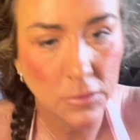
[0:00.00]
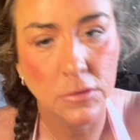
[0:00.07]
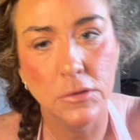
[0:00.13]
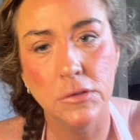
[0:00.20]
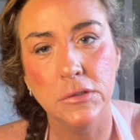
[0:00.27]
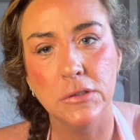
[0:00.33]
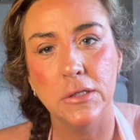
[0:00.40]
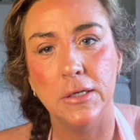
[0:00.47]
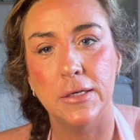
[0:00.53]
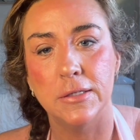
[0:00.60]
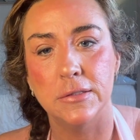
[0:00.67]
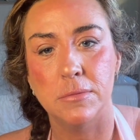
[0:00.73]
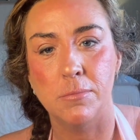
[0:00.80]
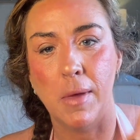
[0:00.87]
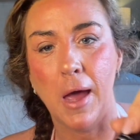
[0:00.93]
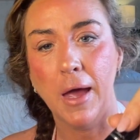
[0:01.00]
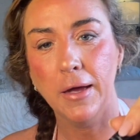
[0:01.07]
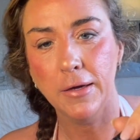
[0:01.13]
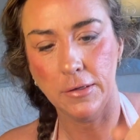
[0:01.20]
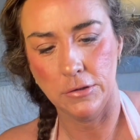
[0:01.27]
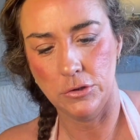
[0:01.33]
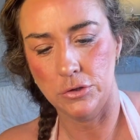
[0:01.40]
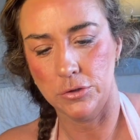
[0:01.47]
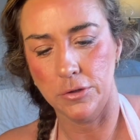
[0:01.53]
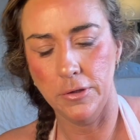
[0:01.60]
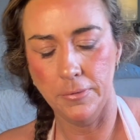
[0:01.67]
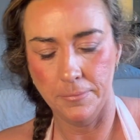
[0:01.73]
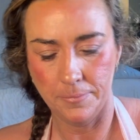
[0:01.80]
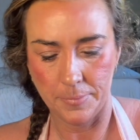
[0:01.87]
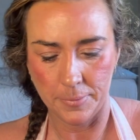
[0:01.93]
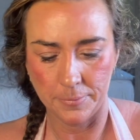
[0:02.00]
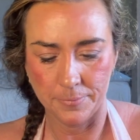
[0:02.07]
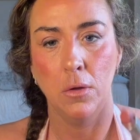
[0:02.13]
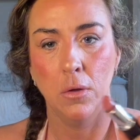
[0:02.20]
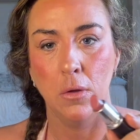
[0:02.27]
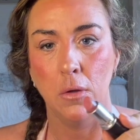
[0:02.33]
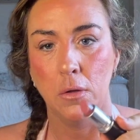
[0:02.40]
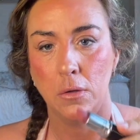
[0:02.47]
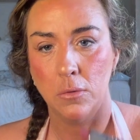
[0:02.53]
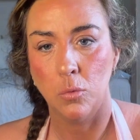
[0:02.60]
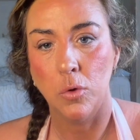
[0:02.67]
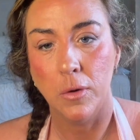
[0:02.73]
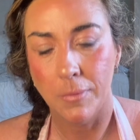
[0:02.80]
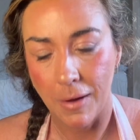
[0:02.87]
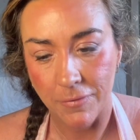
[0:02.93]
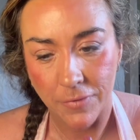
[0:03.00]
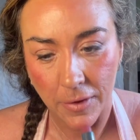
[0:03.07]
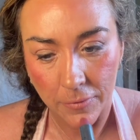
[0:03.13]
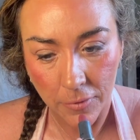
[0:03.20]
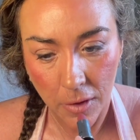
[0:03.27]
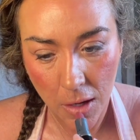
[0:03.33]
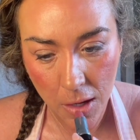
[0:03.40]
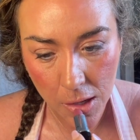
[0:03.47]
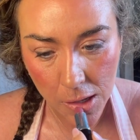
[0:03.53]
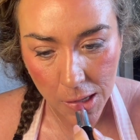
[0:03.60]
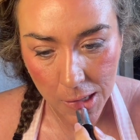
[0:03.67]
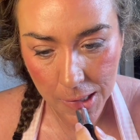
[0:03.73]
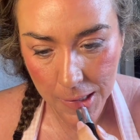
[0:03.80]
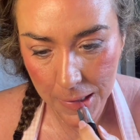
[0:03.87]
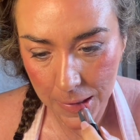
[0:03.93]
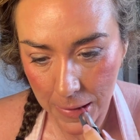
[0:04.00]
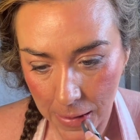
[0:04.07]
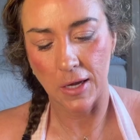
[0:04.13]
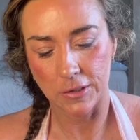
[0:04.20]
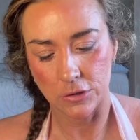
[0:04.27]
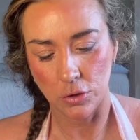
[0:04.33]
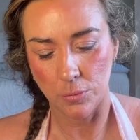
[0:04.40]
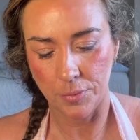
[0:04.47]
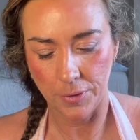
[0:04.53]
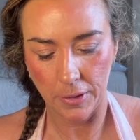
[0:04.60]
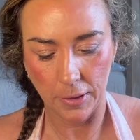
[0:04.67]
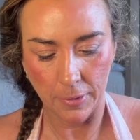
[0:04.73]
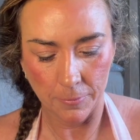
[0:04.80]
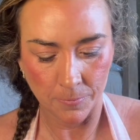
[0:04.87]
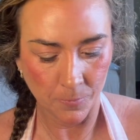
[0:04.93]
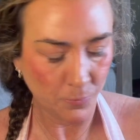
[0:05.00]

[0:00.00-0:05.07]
This is MAC Syrup, one of my favorite. That's so pretty.